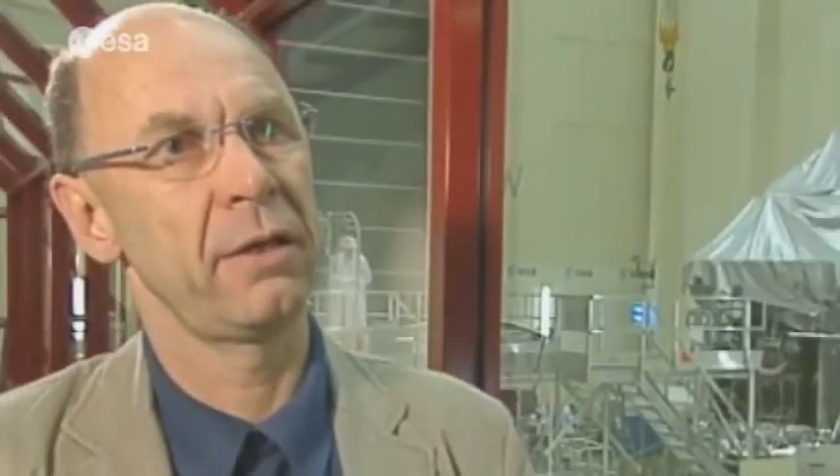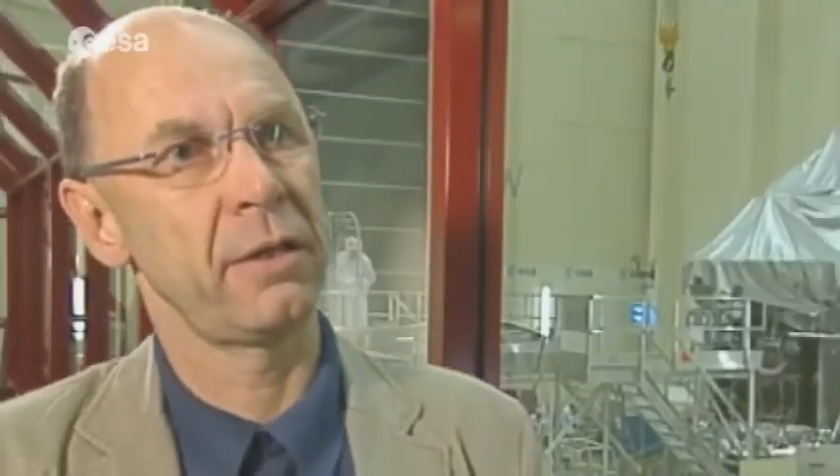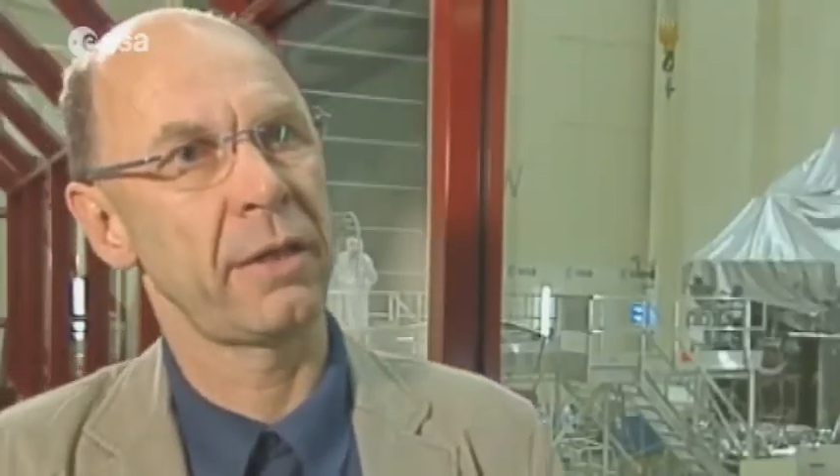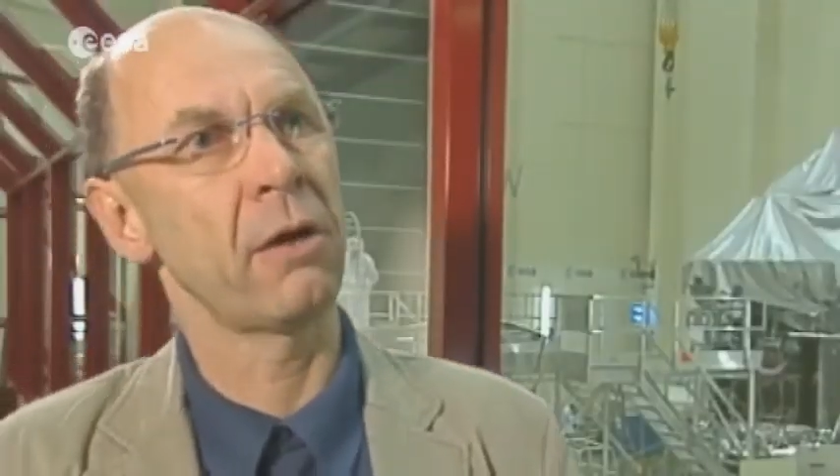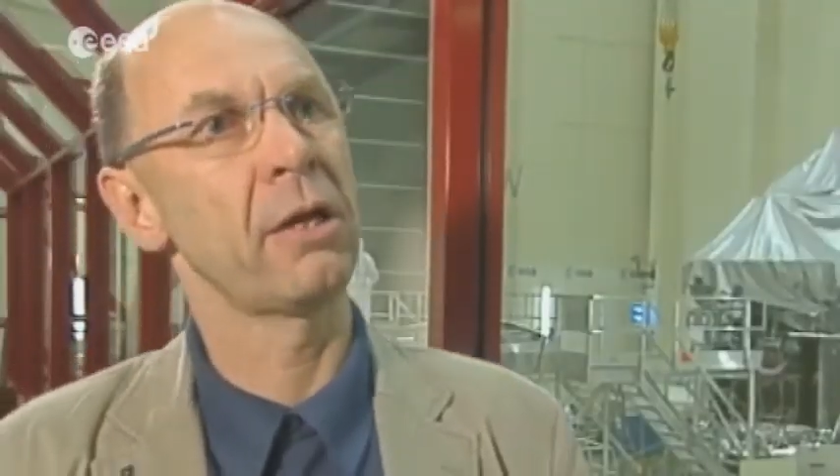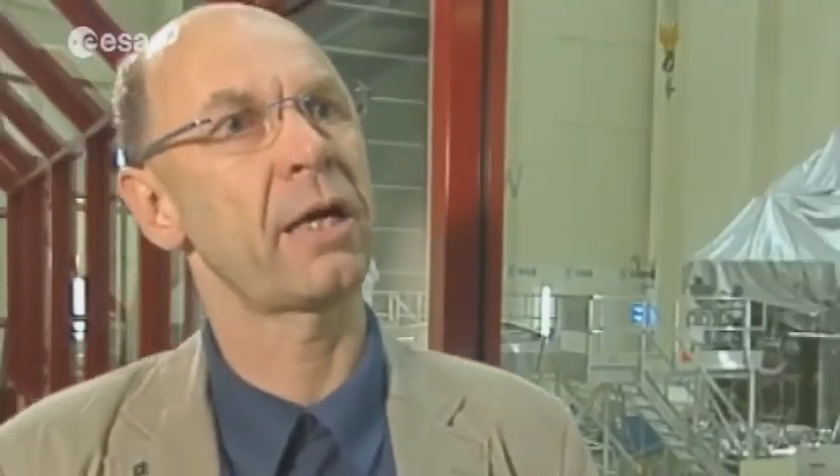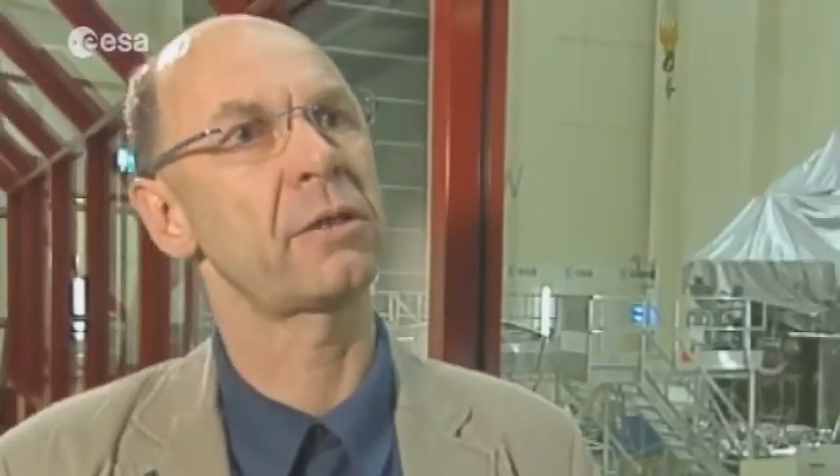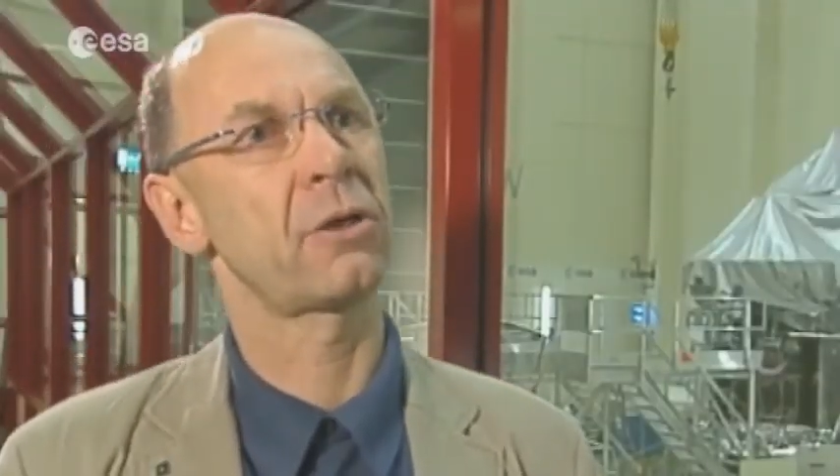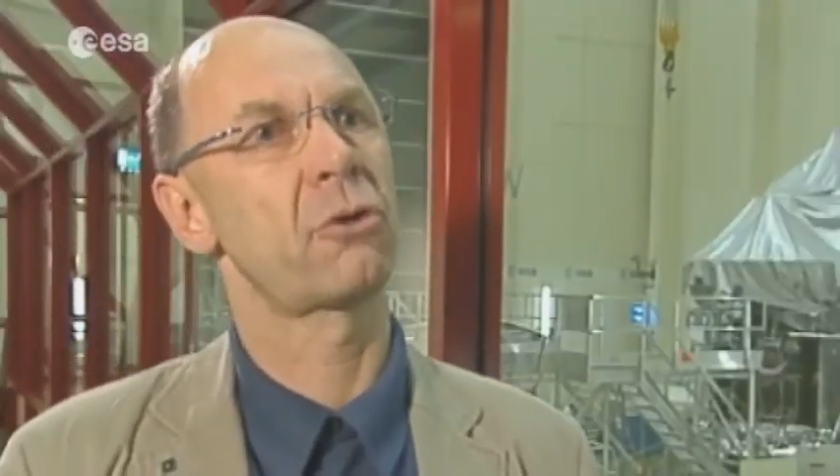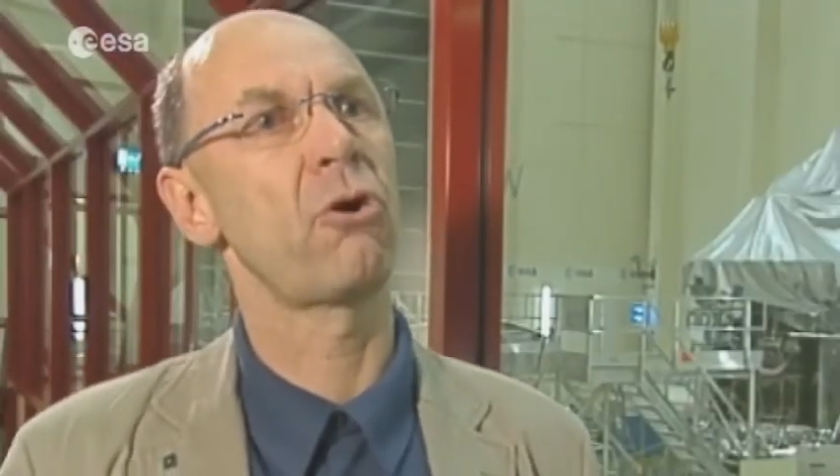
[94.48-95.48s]
they are
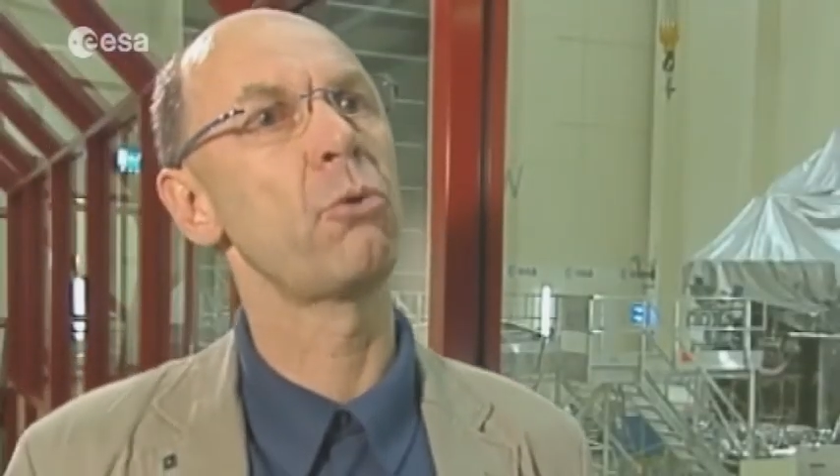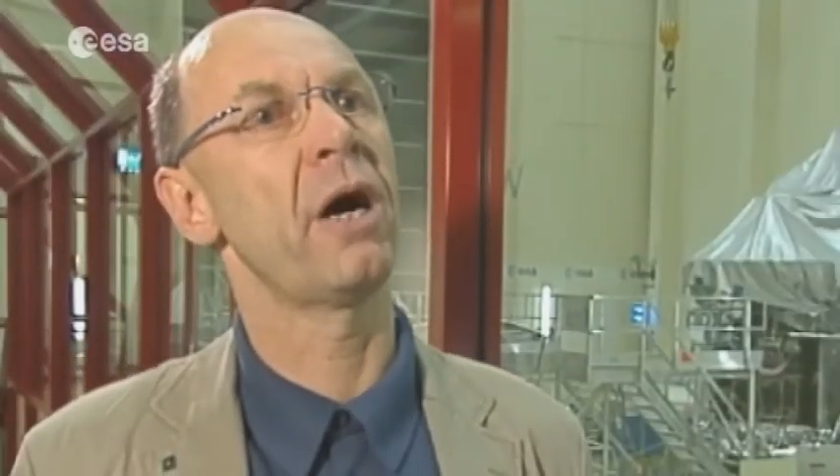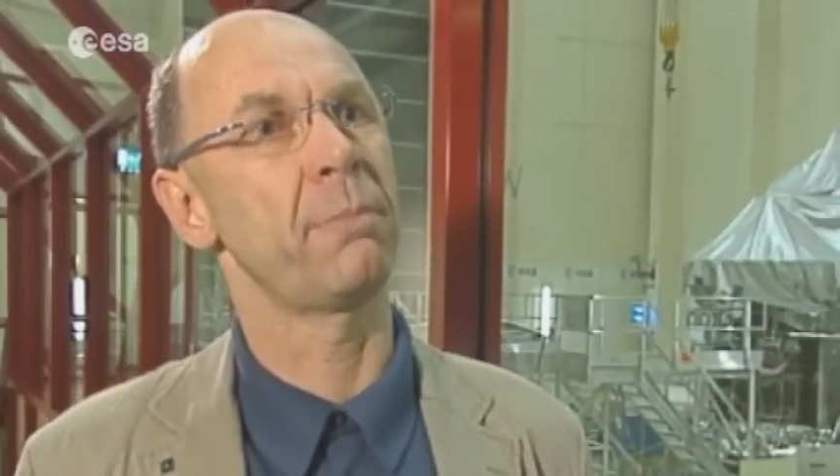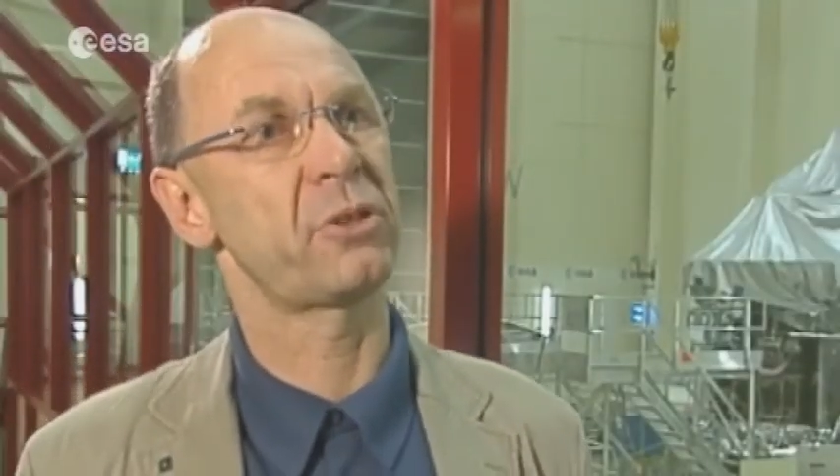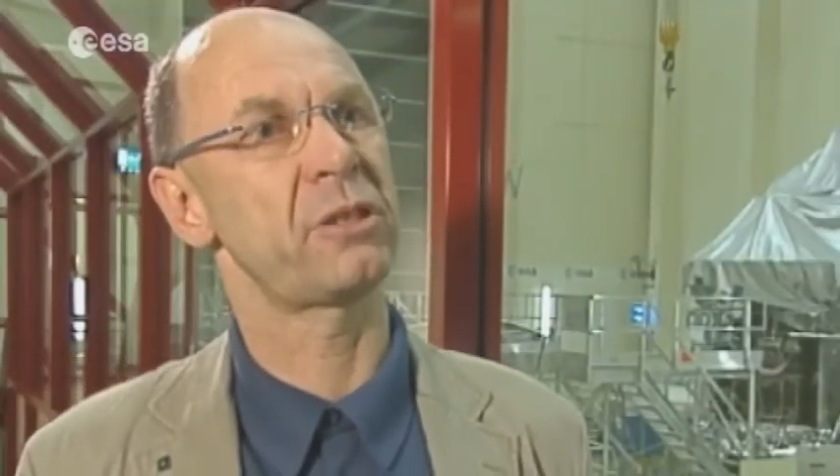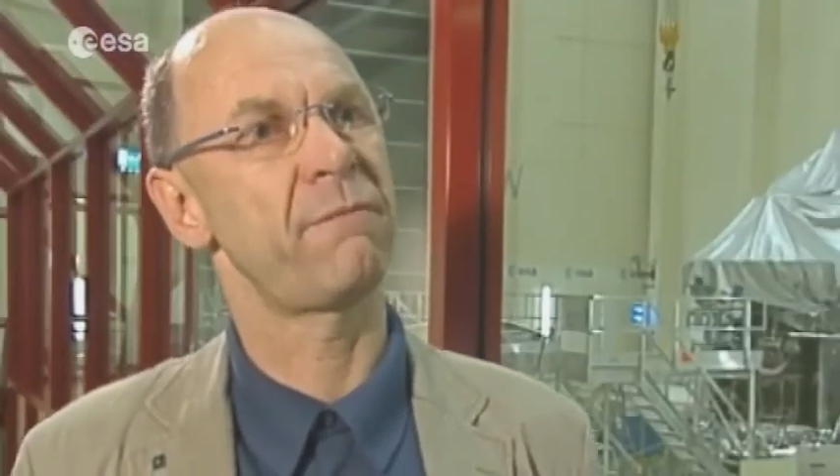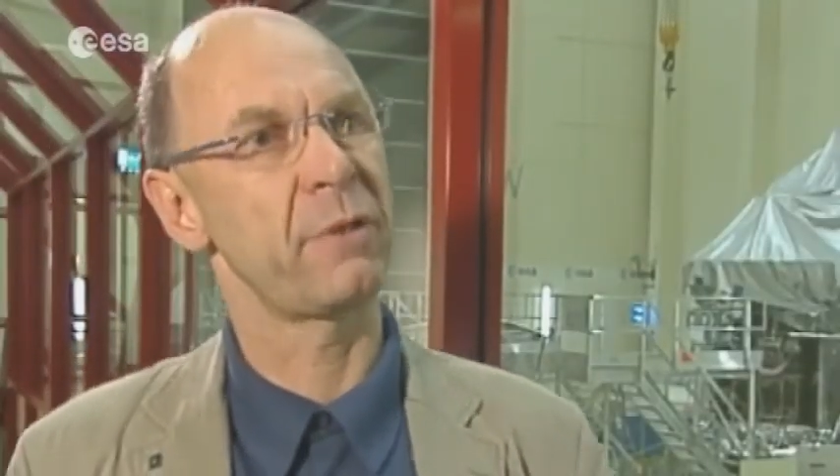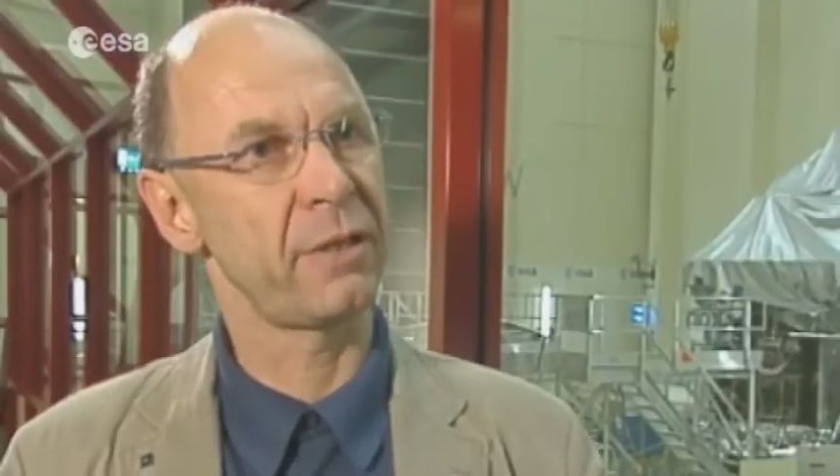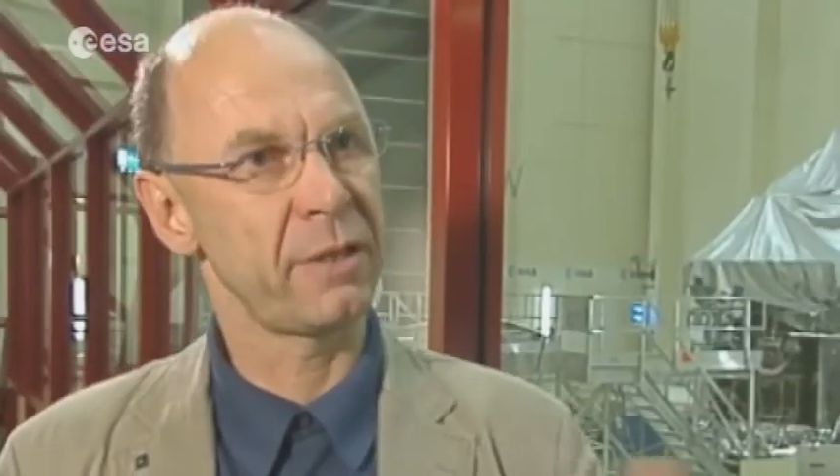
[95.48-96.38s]
like the grown-ups if we,